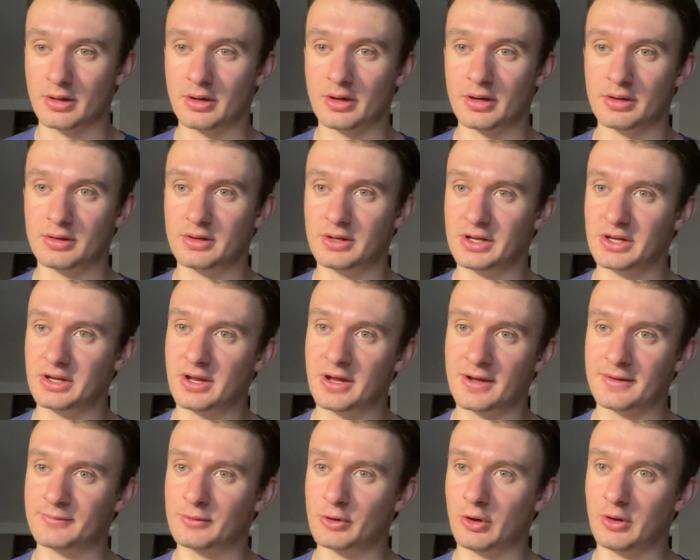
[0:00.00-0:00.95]
You need to
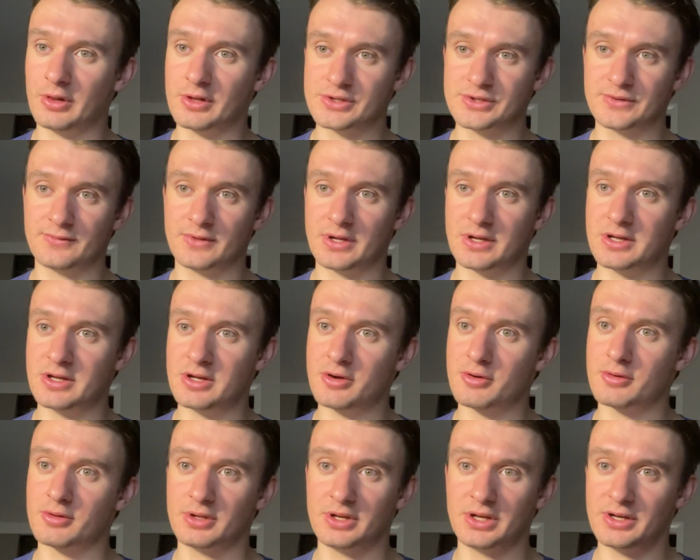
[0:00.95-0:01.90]
have knowledge of the gear.
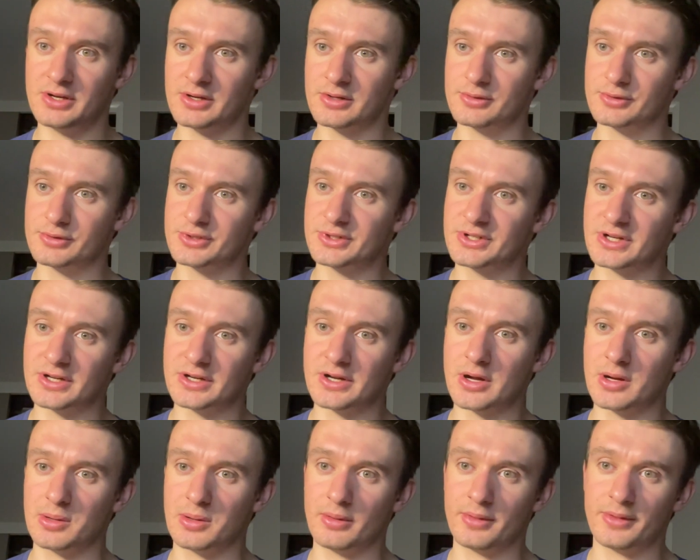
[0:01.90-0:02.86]
You need to understand how
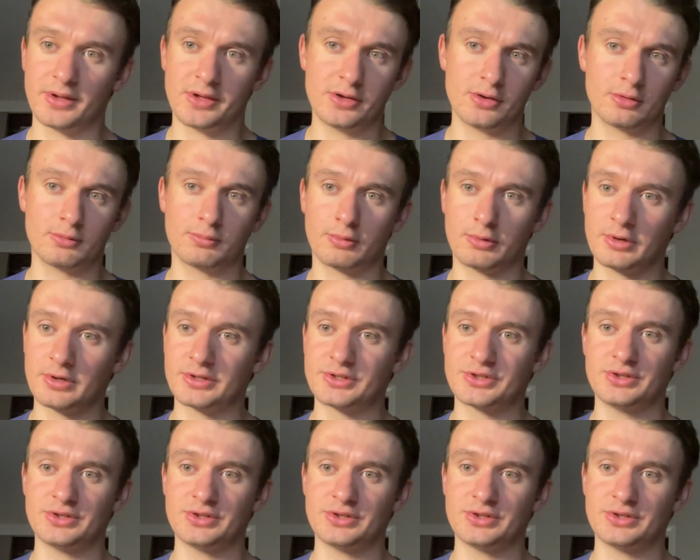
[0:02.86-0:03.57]
all the gear works.